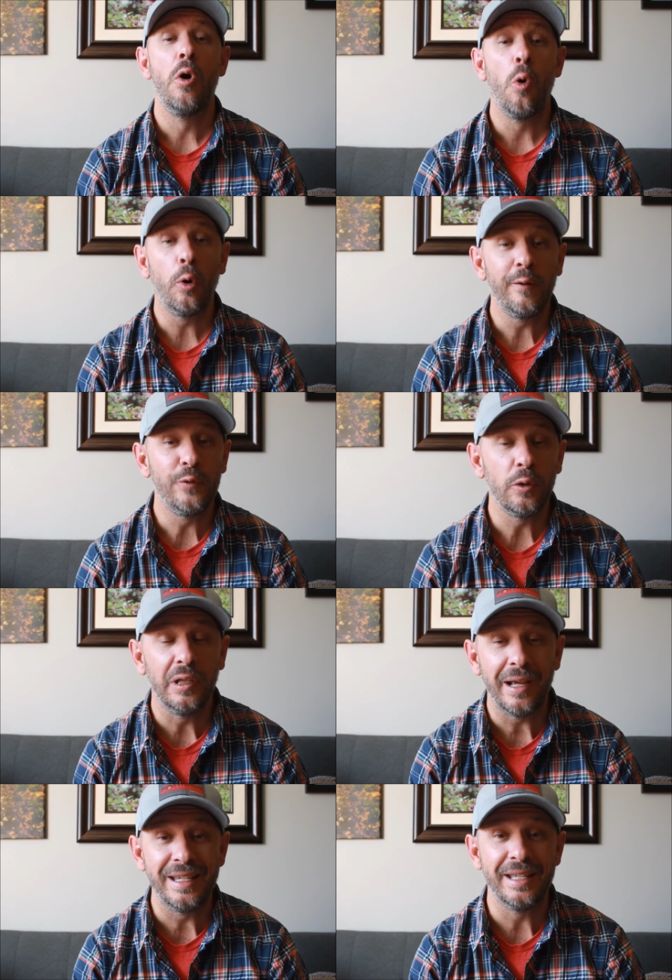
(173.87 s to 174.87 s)
or if you're
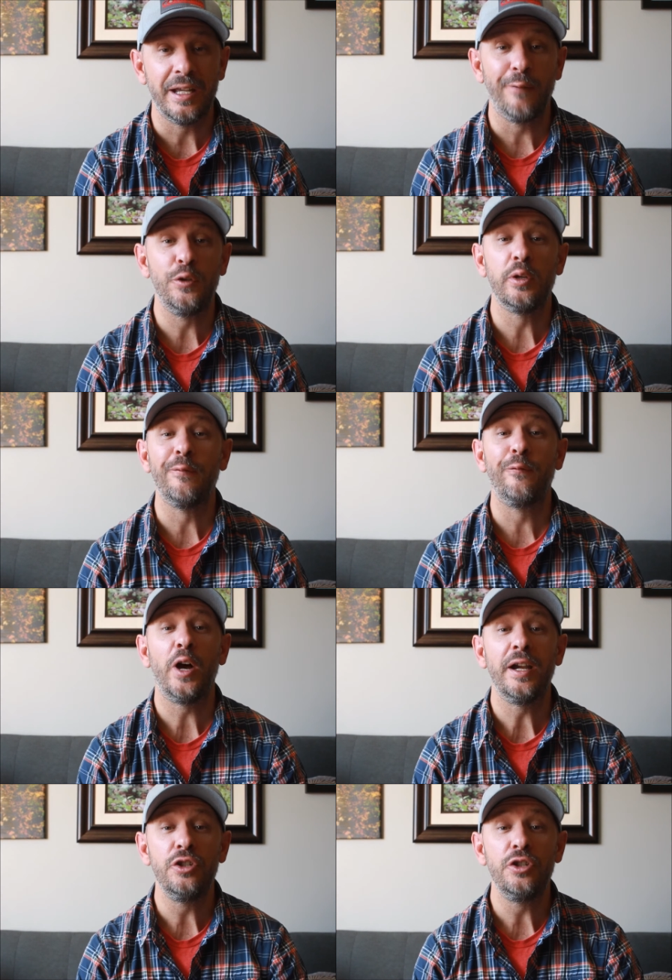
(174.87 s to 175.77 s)
lucky enough, you can find